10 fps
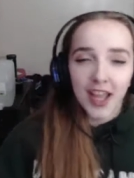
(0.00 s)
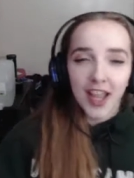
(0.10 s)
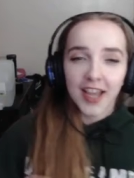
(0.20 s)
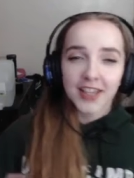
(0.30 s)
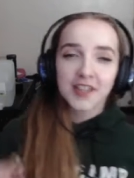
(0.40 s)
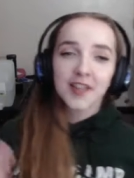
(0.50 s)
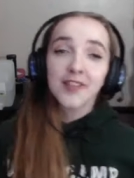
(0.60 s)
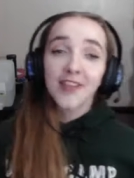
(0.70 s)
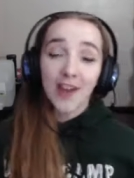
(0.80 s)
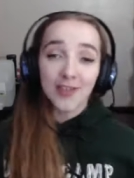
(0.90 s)
if
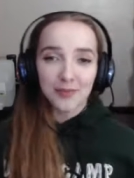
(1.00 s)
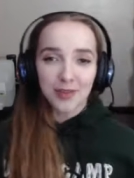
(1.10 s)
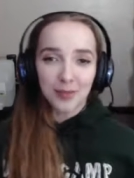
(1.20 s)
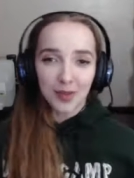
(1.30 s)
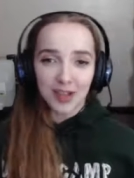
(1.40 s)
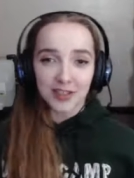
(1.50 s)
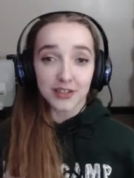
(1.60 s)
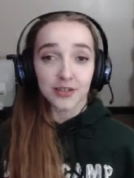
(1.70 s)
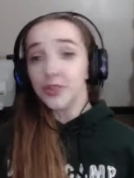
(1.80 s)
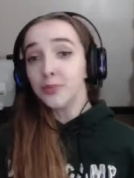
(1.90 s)
you haven't played Planet Zoo,
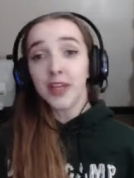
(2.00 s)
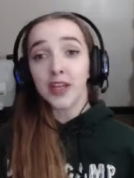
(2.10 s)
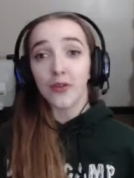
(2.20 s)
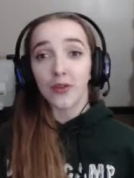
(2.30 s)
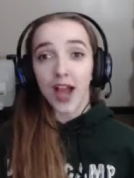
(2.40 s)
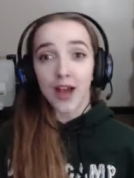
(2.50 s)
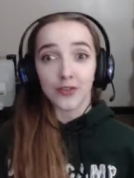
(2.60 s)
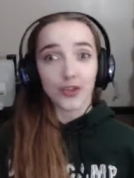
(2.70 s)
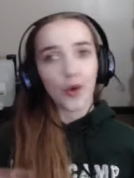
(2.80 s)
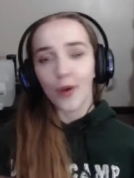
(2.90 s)
you may have
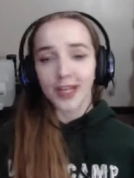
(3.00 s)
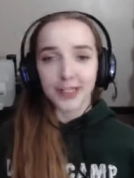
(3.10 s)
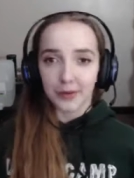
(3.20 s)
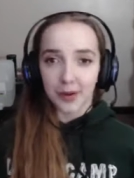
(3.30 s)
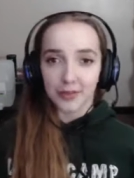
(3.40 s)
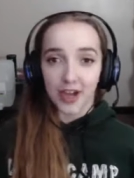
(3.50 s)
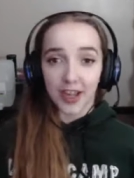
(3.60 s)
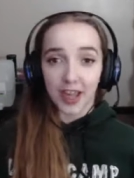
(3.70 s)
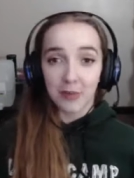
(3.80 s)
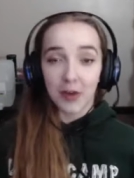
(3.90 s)
no idea what I'm
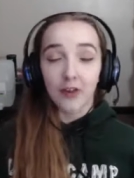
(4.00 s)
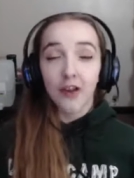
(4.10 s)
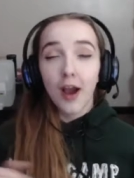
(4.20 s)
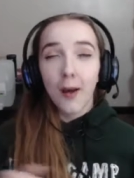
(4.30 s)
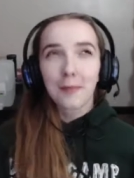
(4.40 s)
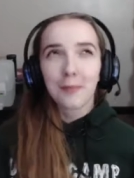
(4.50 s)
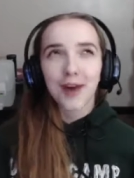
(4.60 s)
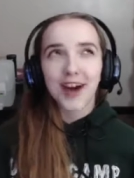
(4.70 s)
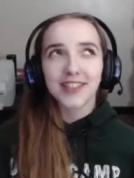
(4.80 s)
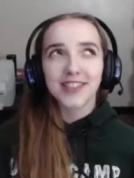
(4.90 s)
talking about.
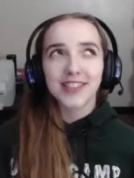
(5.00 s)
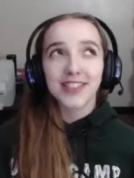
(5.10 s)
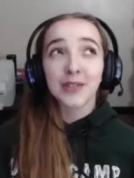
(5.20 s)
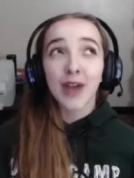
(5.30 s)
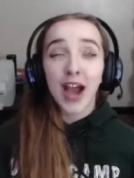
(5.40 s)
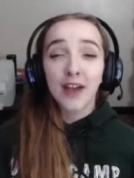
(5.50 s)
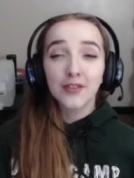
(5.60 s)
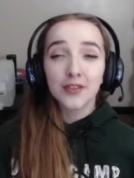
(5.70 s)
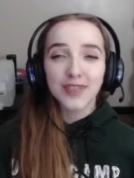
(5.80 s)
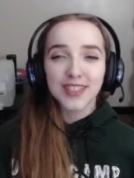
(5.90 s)
But you have
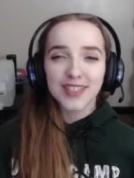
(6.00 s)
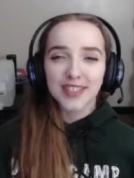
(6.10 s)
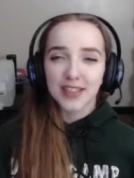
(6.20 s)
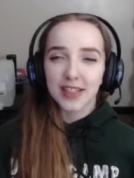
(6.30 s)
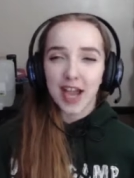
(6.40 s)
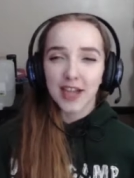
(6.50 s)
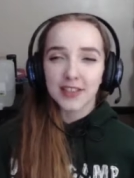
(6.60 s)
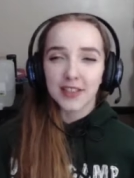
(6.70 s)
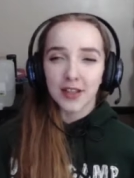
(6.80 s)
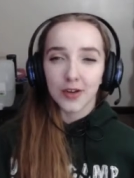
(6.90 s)
to select
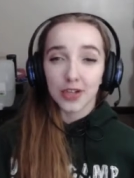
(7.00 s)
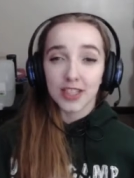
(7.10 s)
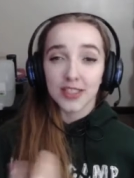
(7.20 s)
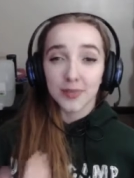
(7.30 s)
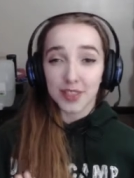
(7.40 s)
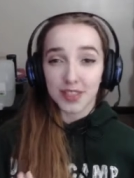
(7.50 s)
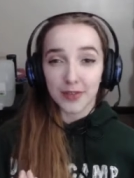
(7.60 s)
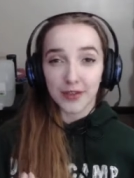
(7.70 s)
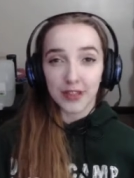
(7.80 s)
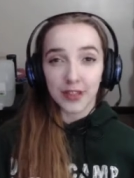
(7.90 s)
the grid
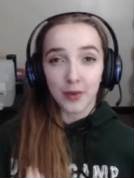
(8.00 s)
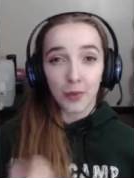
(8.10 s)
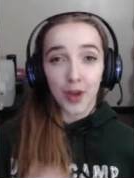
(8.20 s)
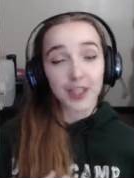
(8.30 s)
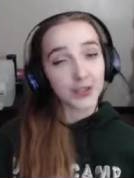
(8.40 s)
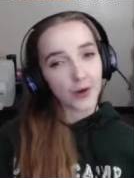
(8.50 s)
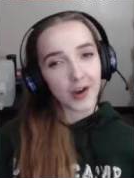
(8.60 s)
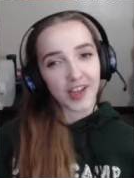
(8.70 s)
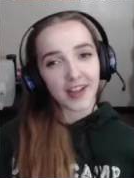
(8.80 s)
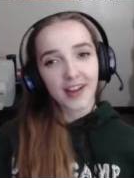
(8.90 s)
specifically when you want
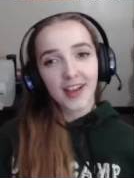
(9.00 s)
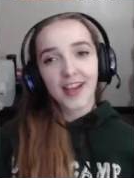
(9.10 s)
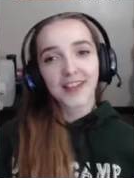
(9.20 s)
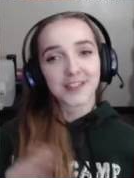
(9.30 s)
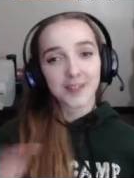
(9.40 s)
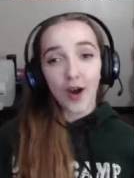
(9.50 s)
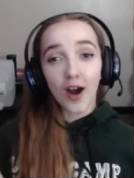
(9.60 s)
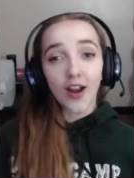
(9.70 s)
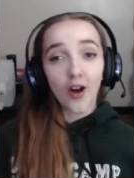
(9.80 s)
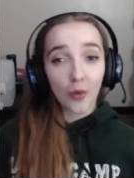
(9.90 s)
it. It's
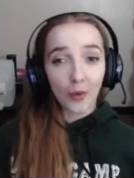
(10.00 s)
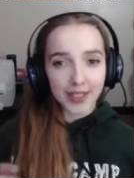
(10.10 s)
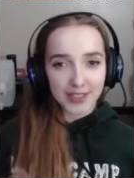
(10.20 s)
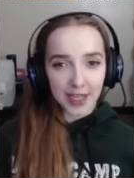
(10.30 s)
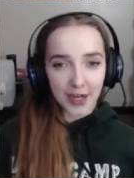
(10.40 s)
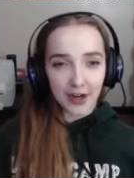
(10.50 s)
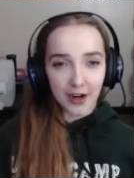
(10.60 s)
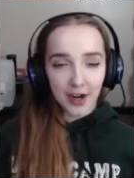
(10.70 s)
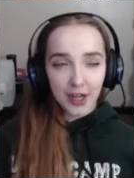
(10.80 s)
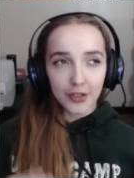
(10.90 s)
not always there.
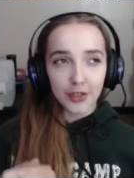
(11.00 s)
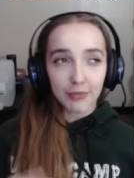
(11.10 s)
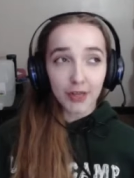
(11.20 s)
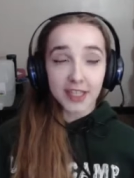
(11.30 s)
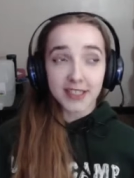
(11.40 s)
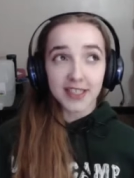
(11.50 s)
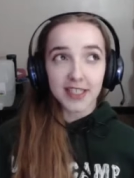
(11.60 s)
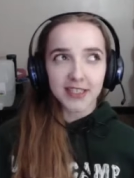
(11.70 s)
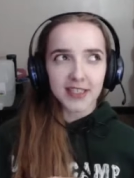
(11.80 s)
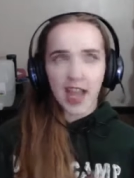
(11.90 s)
You can place
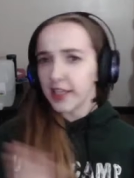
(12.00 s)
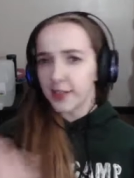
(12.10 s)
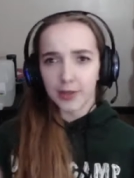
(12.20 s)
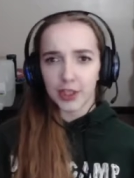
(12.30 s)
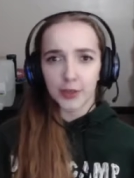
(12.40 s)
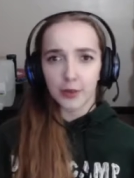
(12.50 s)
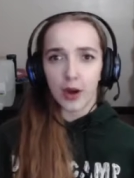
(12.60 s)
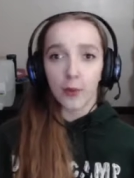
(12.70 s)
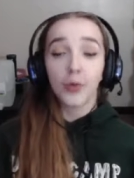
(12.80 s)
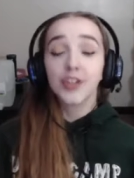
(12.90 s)
things anywhere you
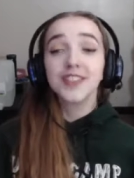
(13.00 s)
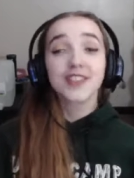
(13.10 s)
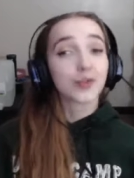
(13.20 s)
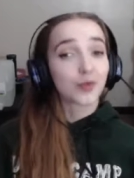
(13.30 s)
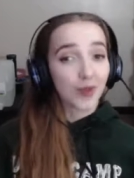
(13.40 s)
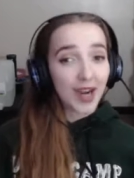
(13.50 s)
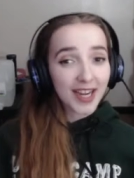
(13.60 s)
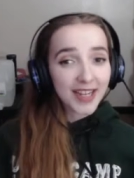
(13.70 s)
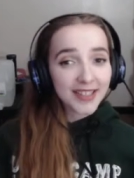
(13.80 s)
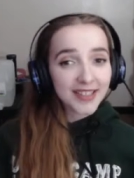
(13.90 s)
want, which is
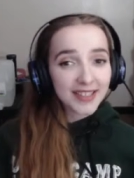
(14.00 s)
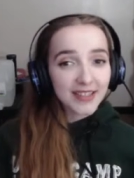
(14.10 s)
great.